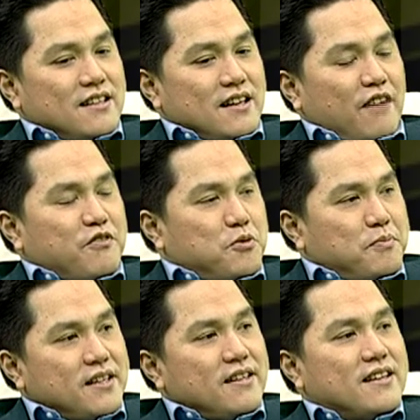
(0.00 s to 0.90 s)
have to
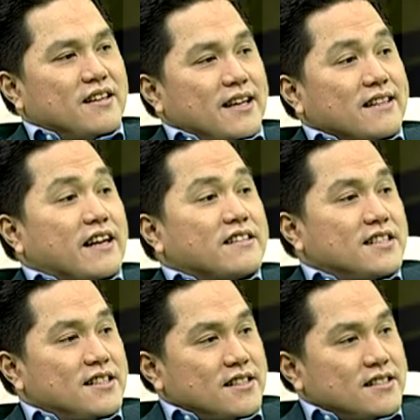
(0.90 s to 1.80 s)
be in that
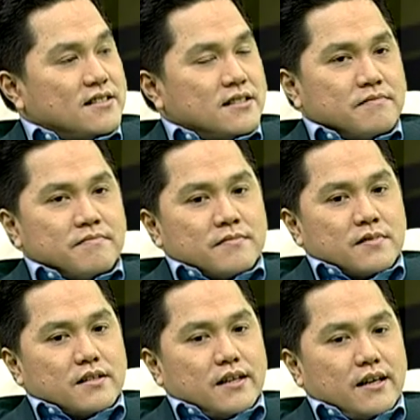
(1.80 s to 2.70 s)
transitions.
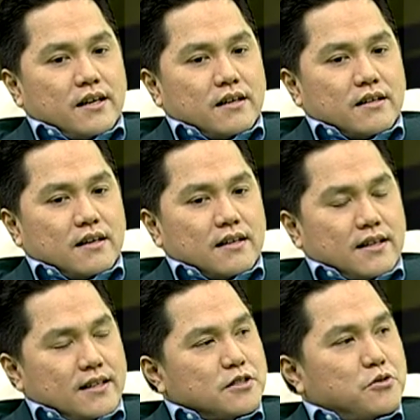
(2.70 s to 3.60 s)
Then I
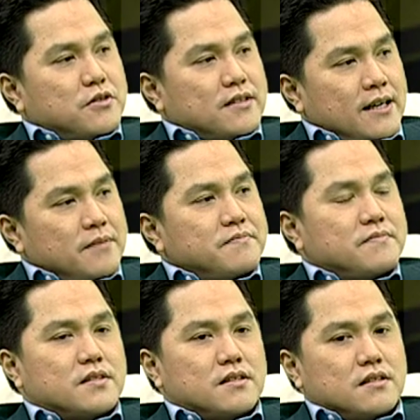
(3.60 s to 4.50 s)
think it's a good time
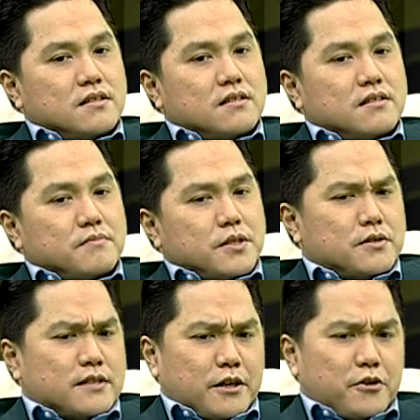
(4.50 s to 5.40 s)

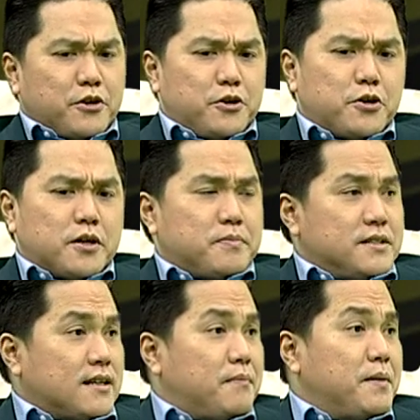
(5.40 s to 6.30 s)
because I know Europe
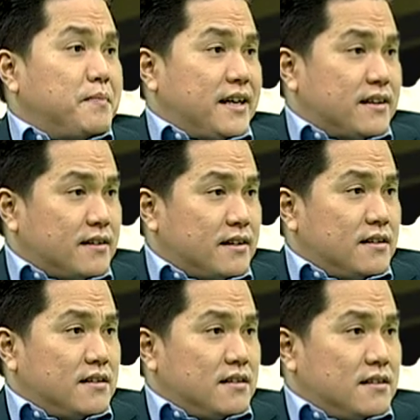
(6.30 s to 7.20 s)
is coming back,
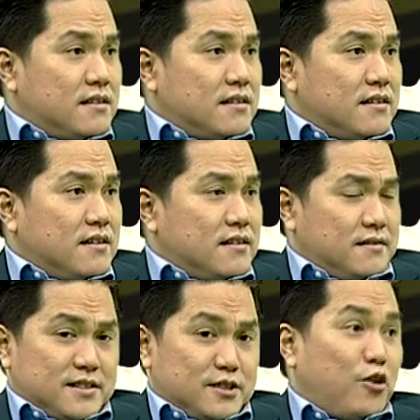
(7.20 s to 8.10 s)

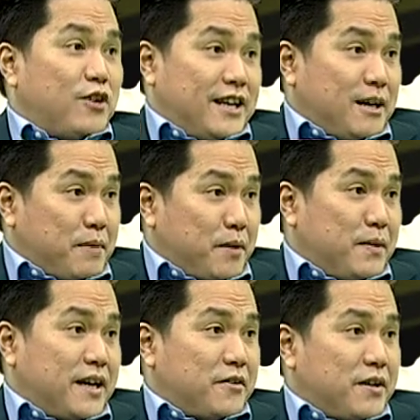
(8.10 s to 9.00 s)
slowly coming
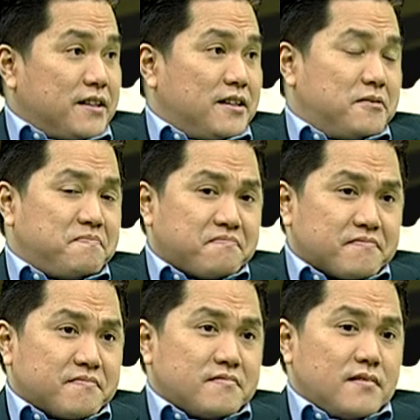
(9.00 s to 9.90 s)
back right now.
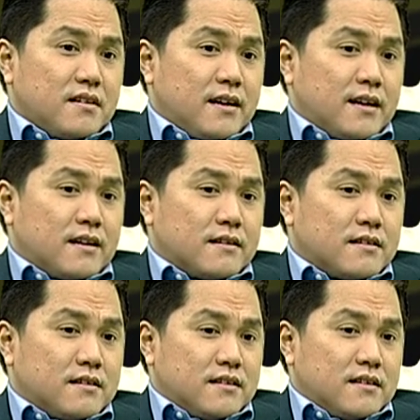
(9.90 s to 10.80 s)
And
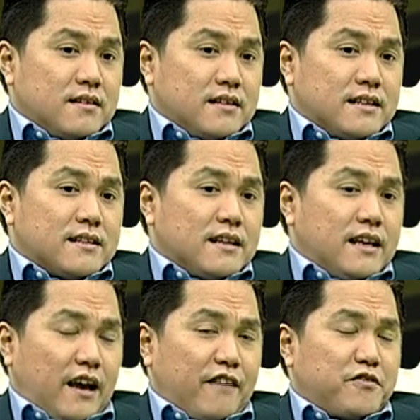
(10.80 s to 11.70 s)

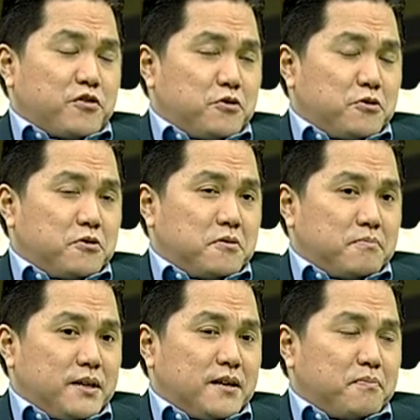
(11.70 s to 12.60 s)
Italy have to
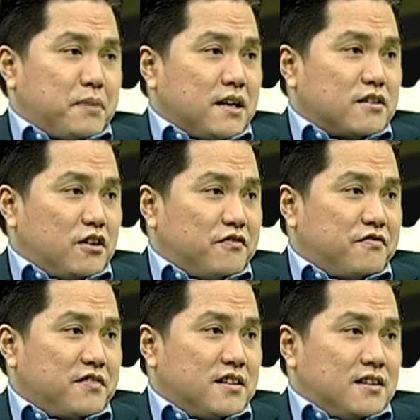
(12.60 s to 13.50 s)
be a part of
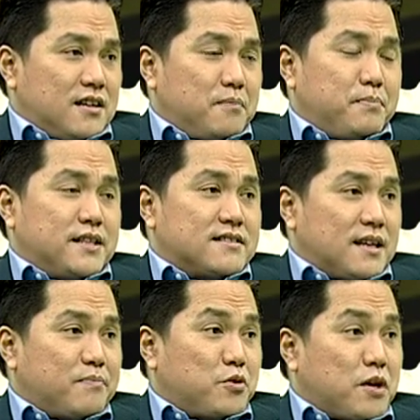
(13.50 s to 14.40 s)
a big
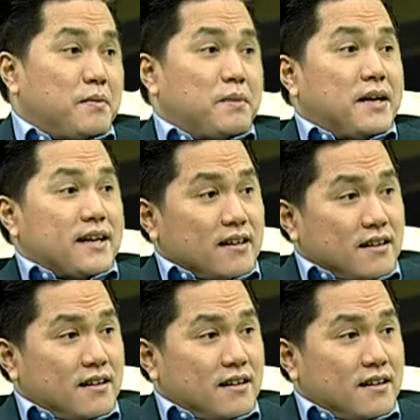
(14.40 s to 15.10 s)
step to coming back.